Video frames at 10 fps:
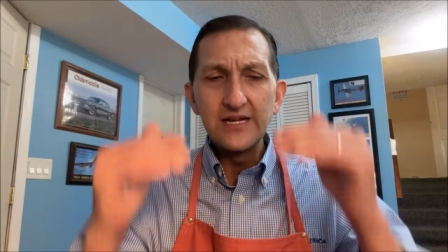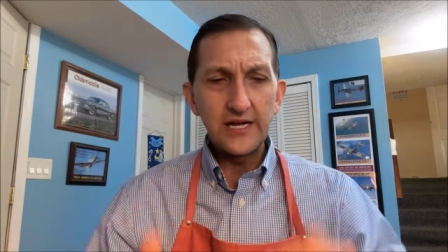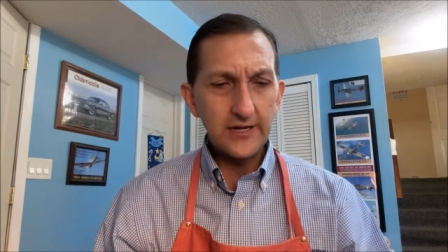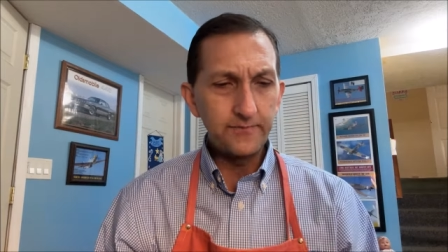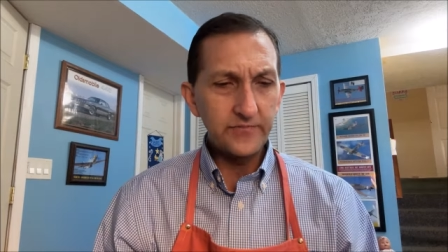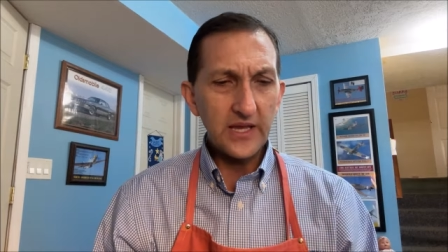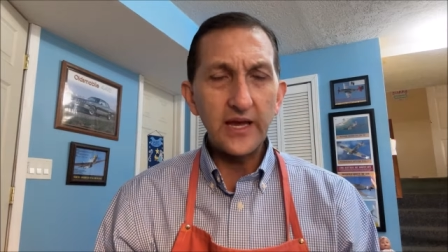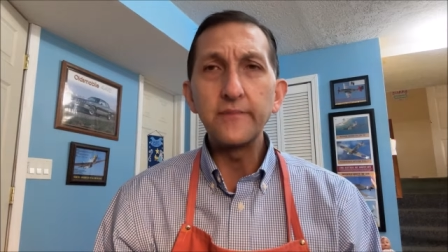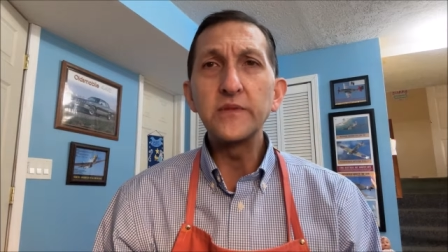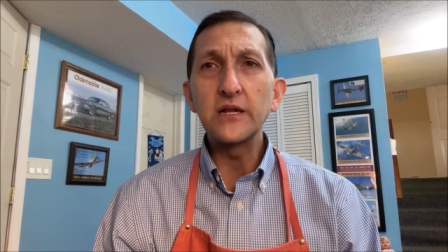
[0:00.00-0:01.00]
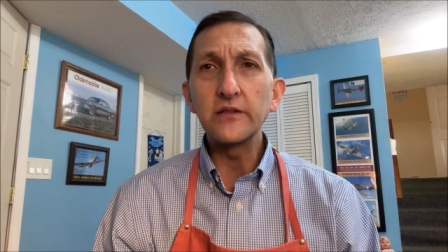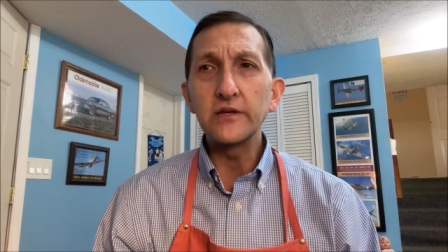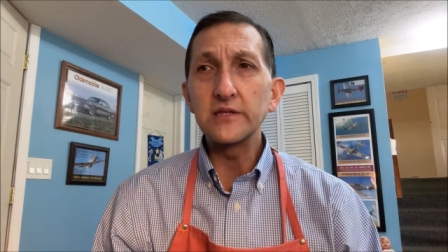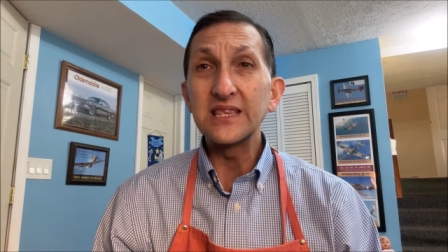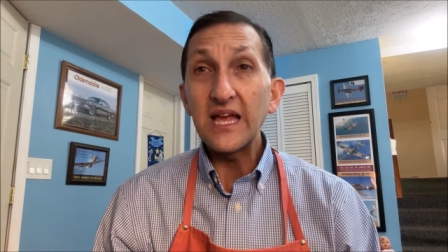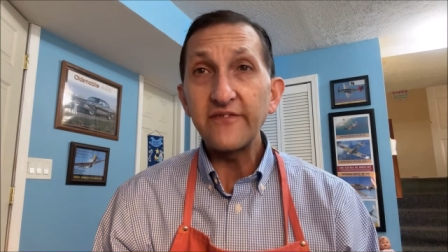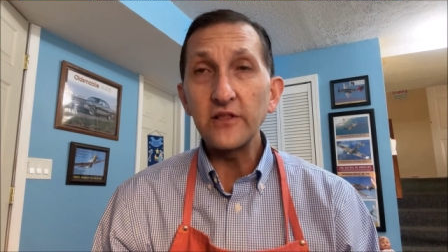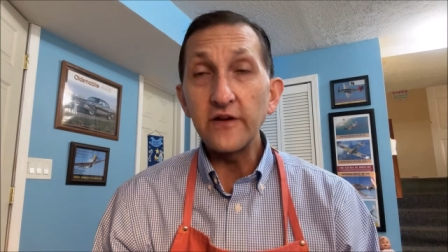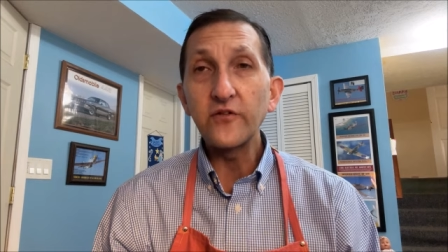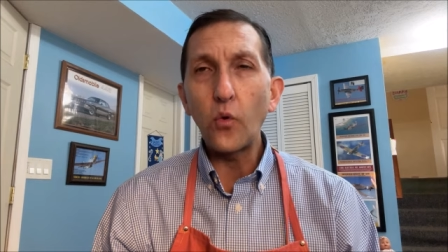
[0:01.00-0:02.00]
um, uh, you know, the
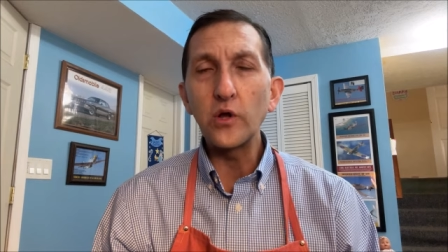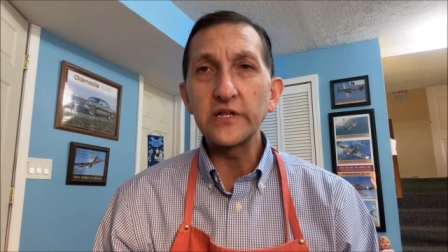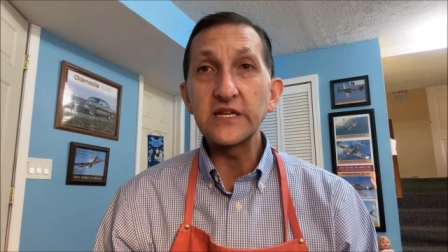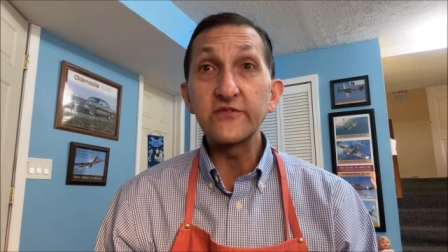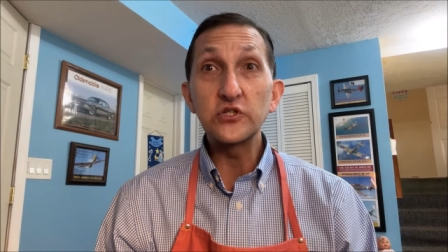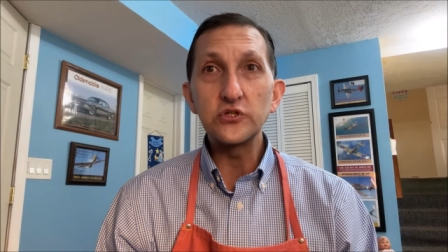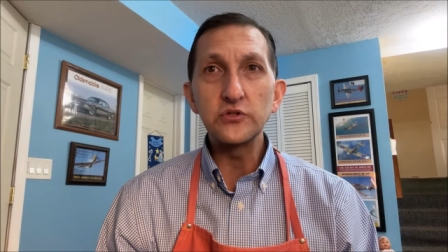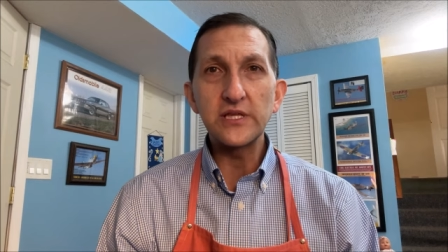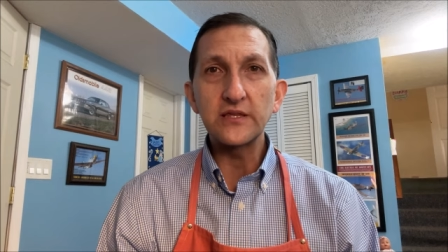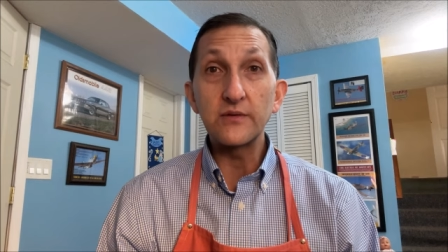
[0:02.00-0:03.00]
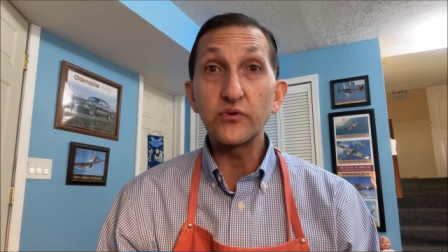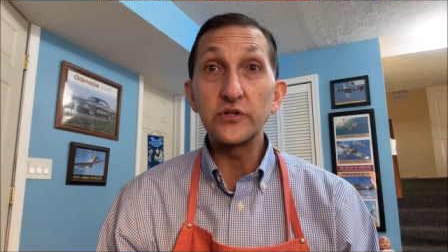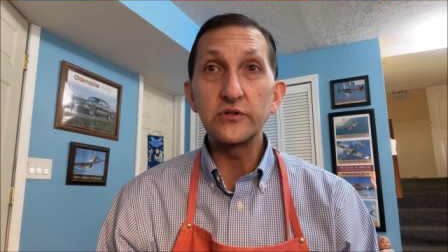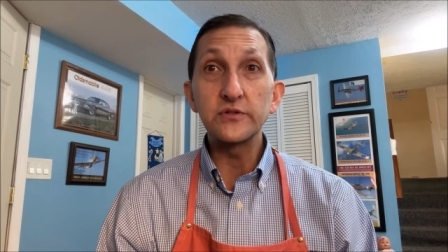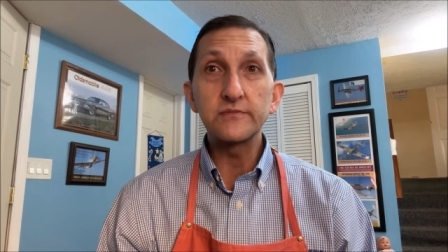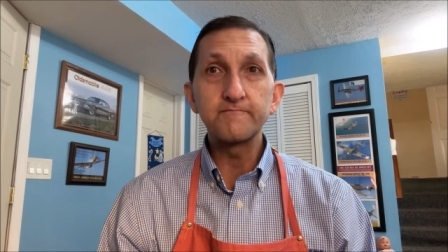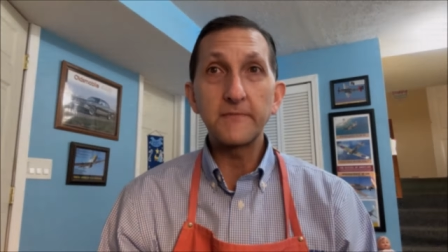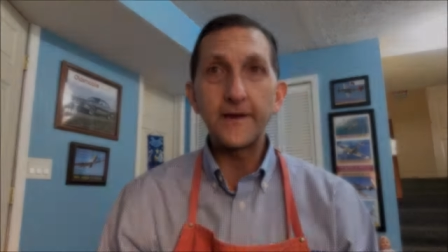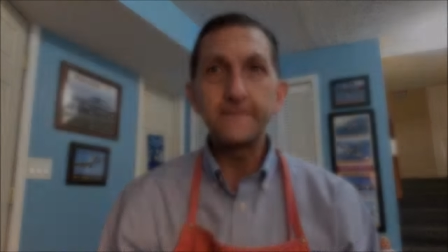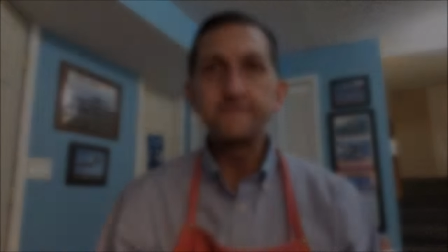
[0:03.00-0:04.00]
level of quality of shoes that they produce,
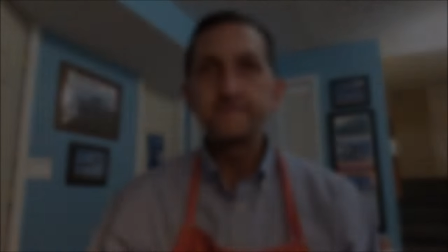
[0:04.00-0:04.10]
okay?